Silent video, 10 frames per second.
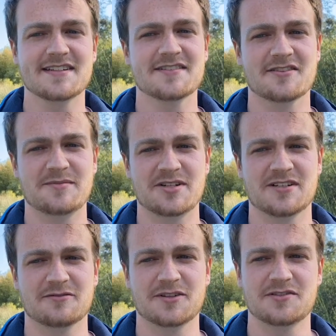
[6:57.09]
description
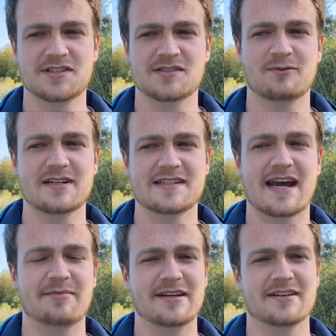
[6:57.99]
reduces what is
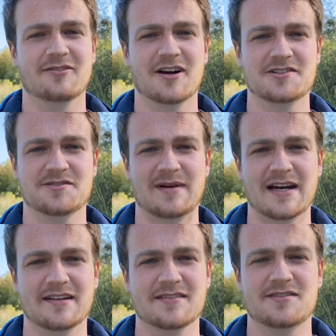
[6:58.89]
happening in Roger's
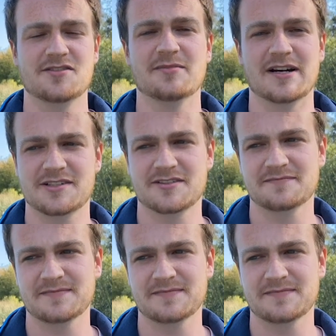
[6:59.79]
mind too much.